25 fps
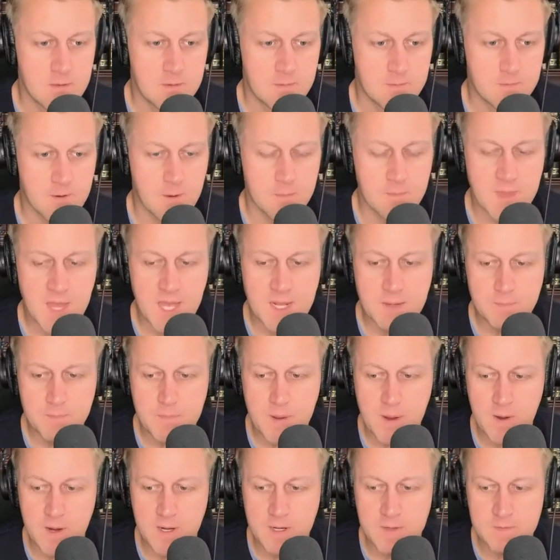from that
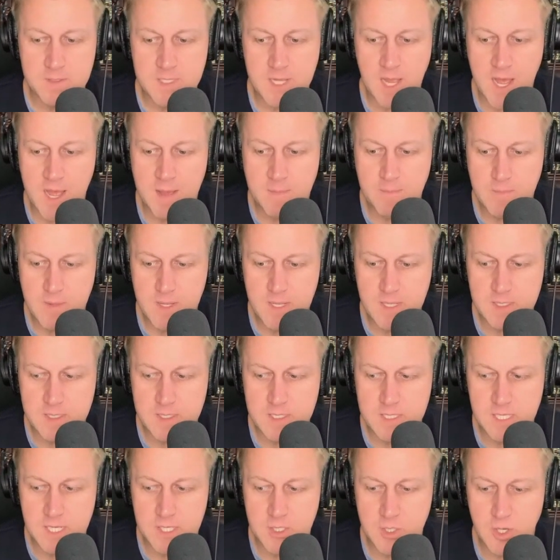period of time in
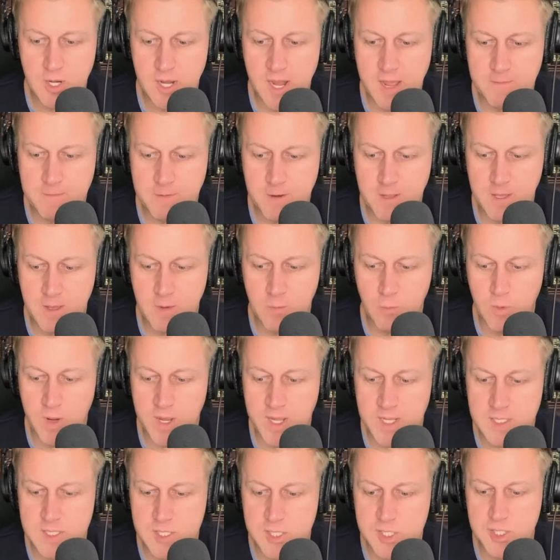Central Africa
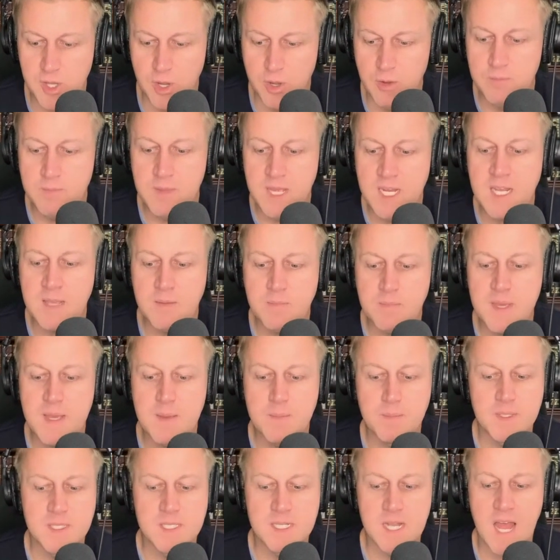where so many
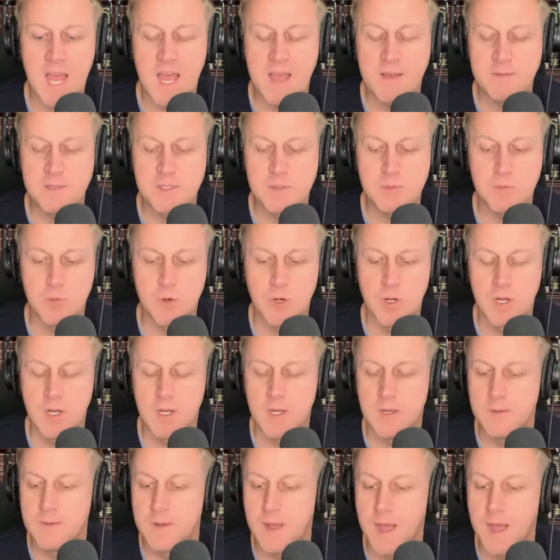people's lives were